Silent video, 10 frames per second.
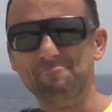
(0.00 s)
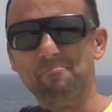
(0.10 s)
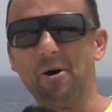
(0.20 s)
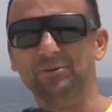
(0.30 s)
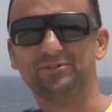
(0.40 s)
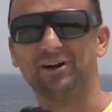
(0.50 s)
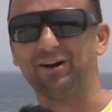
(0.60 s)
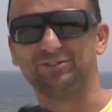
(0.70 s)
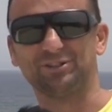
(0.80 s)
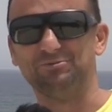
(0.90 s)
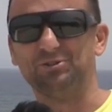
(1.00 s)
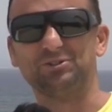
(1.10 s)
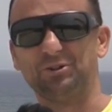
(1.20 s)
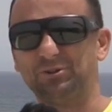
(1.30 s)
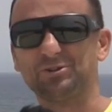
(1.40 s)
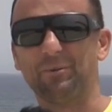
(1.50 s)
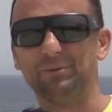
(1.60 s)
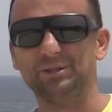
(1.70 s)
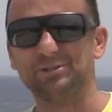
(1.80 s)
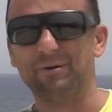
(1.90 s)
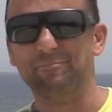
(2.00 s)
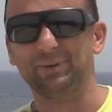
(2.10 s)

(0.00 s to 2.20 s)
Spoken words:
montage, so just at the top of the jump